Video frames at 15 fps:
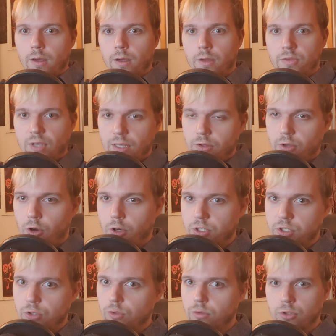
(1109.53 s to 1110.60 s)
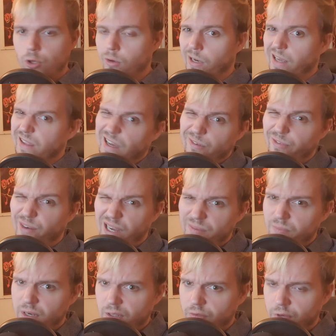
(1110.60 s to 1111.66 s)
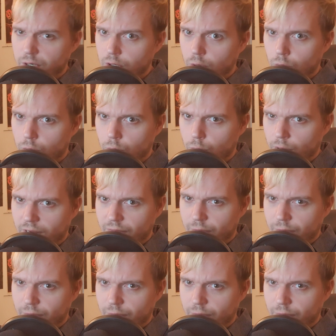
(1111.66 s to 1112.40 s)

TED Talks took that 5-minute video or